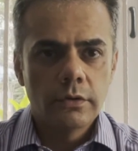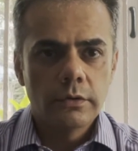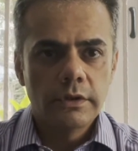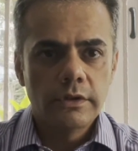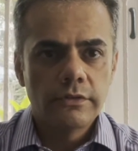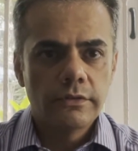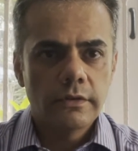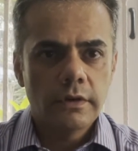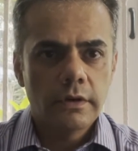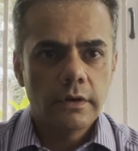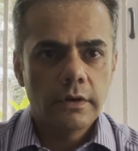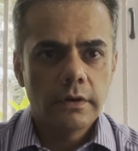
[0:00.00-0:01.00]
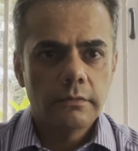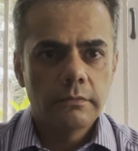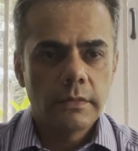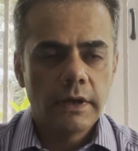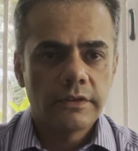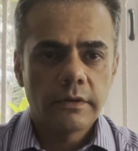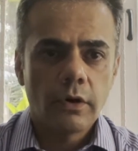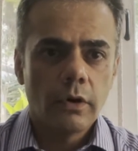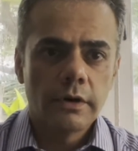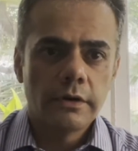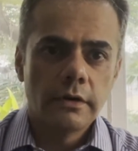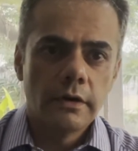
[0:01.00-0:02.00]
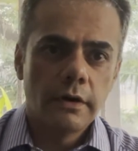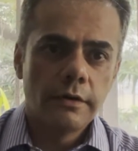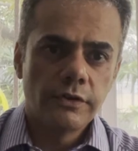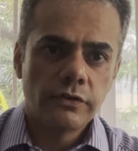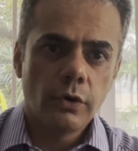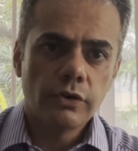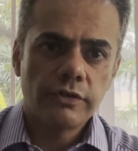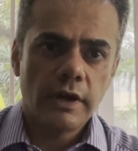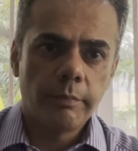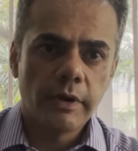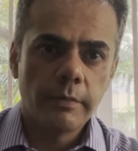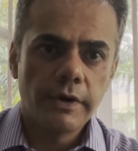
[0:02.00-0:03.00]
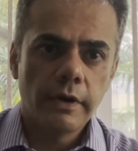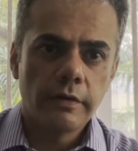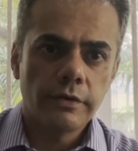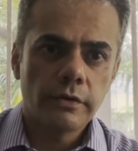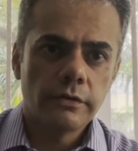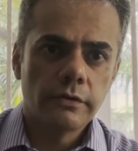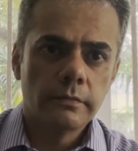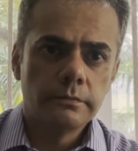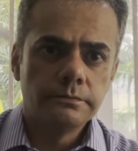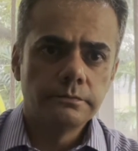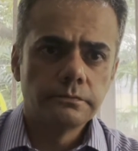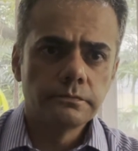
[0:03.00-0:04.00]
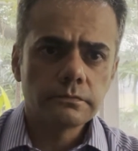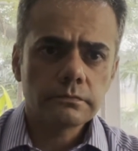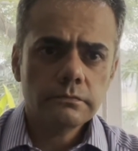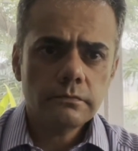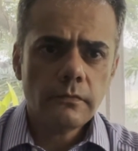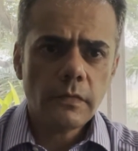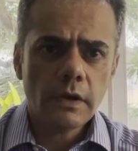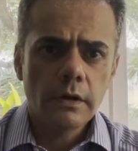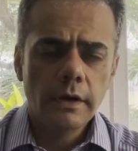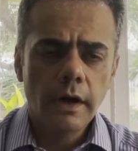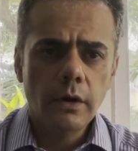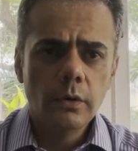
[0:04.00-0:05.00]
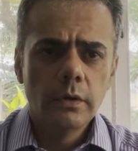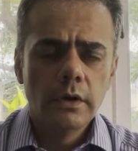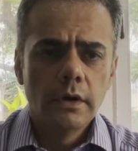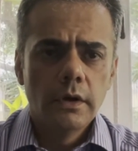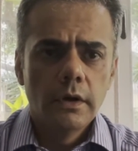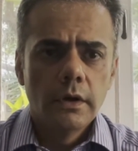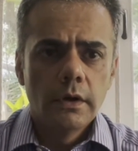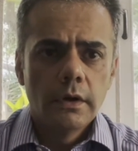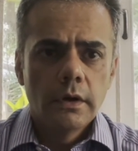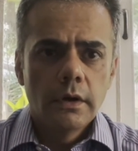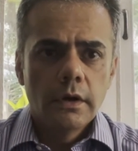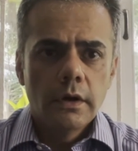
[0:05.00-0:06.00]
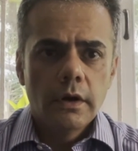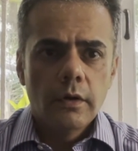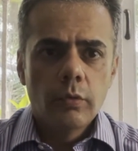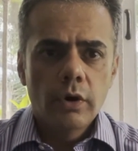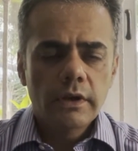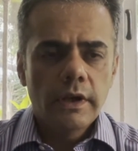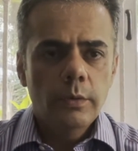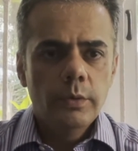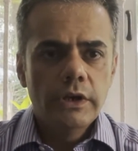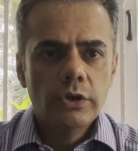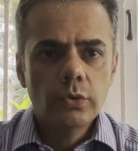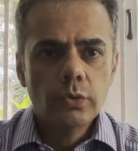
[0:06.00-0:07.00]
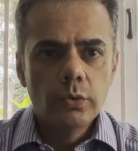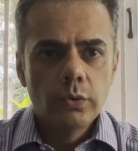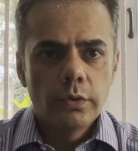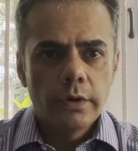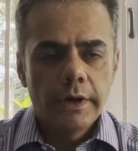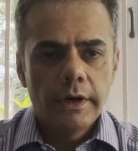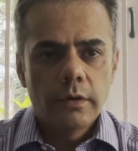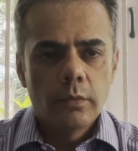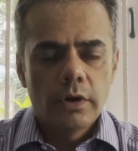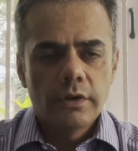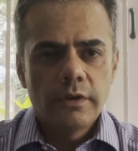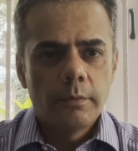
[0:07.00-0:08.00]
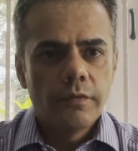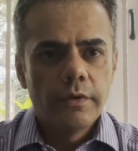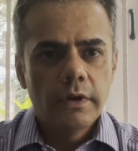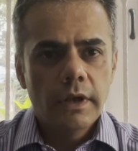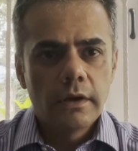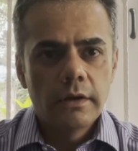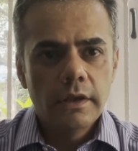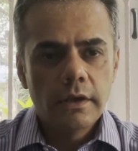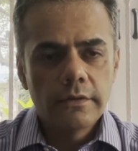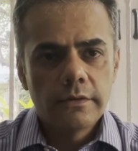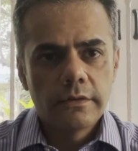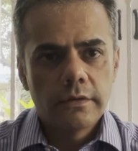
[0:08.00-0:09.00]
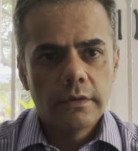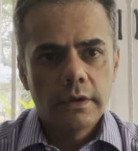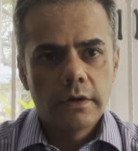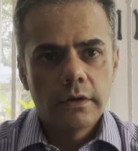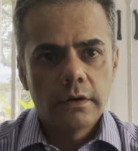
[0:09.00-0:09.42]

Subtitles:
these as I call it, resource sapping behaviors. Now, what can we do, right? What are some of the techniques that